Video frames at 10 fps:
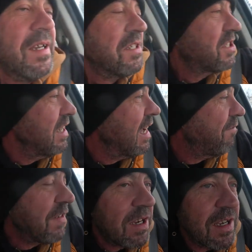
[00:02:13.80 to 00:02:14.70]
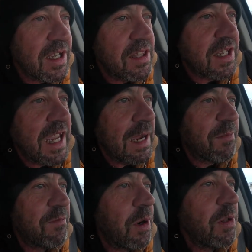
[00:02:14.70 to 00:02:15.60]
So yeah, I figure I'll get the camera
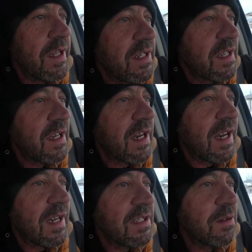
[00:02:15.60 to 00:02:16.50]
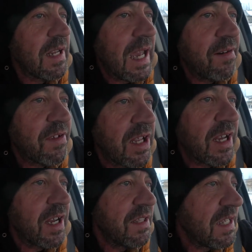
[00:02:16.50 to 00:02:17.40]
rolling. Uh, don't have a lot
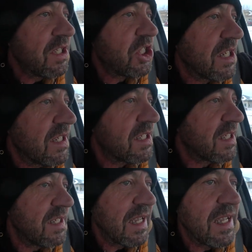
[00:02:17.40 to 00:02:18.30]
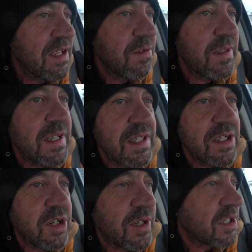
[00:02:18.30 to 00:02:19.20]
on the agenda today other than the
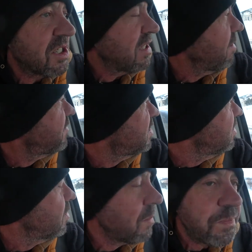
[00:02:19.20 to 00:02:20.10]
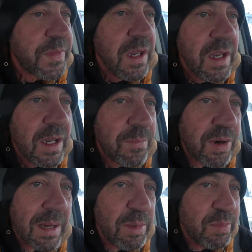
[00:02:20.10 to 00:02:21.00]
dog stuff, so
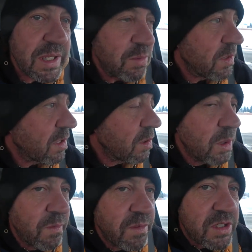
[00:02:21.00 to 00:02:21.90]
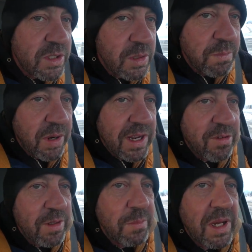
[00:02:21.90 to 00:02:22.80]
probably we'll go over to
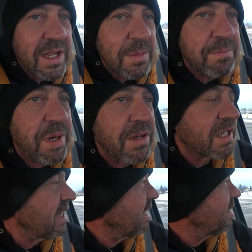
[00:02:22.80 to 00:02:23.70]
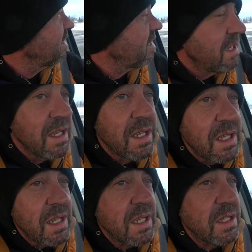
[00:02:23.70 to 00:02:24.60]
Botterill Bottom Park again
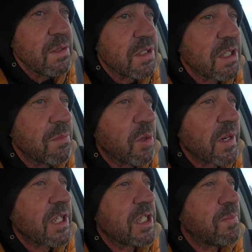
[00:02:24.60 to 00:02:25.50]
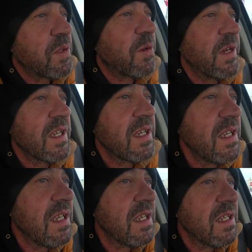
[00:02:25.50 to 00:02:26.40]
and do some more exploring
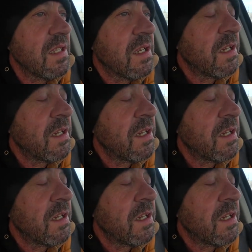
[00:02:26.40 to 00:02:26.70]
in